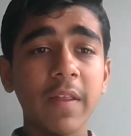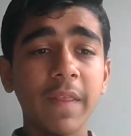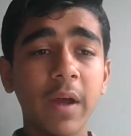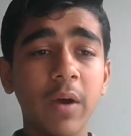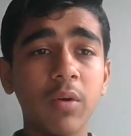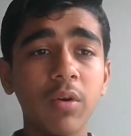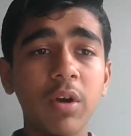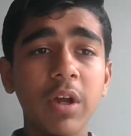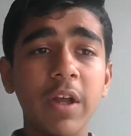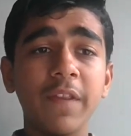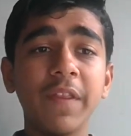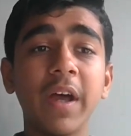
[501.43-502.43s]
Now,
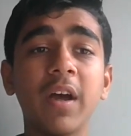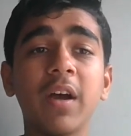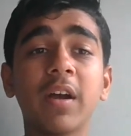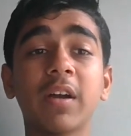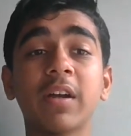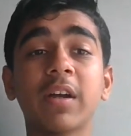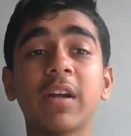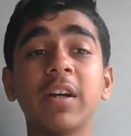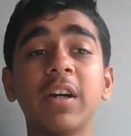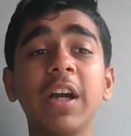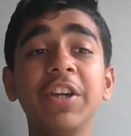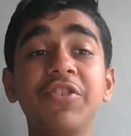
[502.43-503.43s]
the
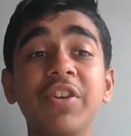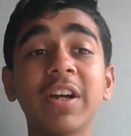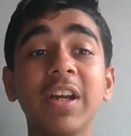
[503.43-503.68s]
Hijrah